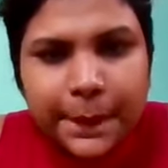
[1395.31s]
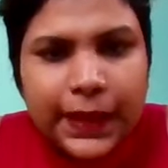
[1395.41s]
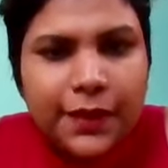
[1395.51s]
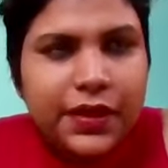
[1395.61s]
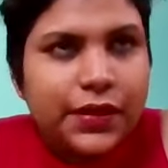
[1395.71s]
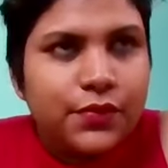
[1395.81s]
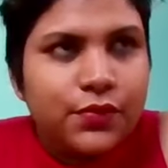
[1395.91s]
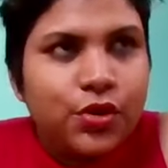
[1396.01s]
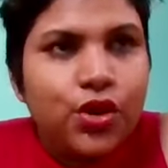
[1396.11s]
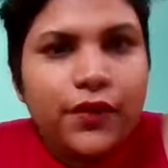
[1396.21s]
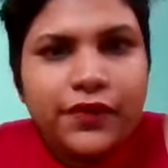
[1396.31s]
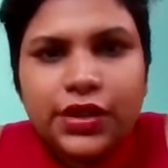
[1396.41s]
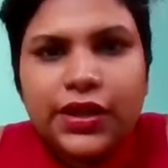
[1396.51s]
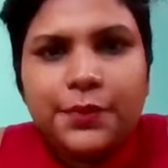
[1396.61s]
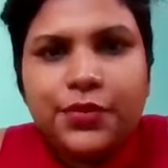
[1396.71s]
I mean, more often
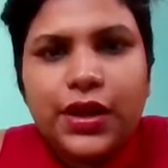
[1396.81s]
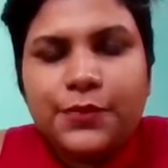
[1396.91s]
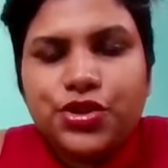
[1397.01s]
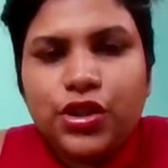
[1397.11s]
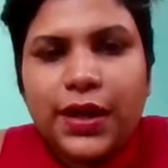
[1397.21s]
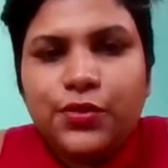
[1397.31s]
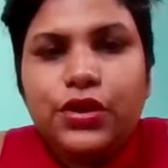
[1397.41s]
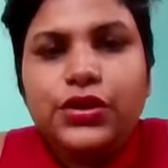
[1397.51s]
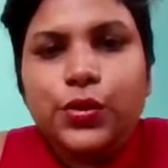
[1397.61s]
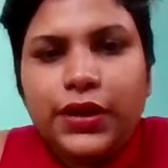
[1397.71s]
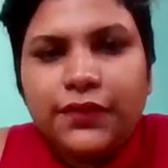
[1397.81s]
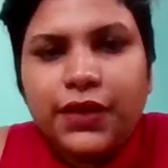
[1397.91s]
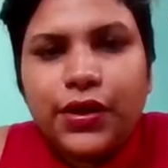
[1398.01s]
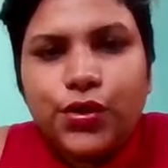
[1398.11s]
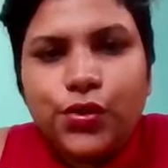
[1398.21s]
than not, I'm sure I'm not the only
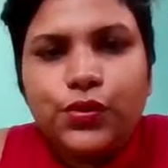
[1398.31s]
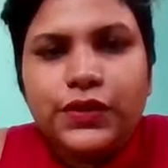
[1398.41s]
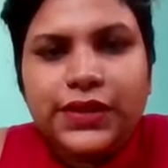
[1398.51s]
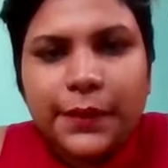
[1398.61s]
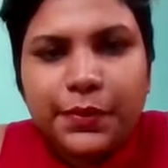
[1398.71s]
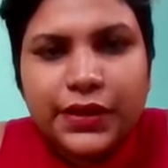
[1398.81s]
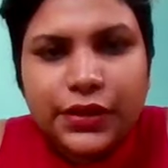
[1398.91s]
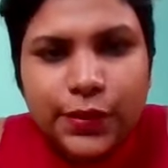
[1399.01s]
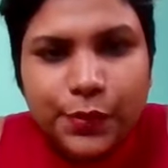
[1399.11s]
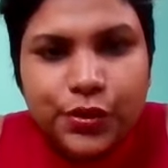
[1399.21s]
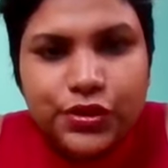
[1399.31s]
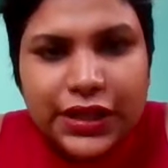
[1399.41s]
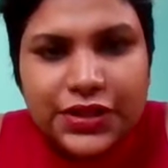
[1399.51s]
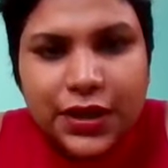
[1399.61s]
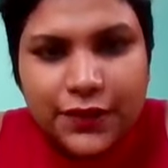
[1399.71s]
one who's skeptical to approach
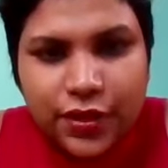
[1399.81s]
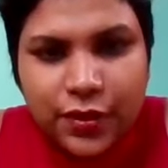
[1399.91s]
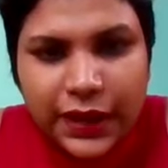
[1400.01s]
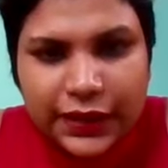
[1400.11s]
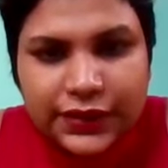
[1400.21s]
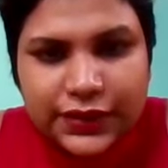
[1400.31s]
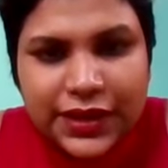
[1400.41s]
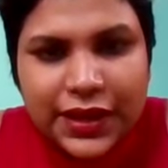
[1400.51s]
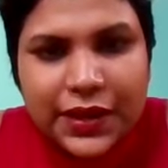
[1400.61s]
HR for matters.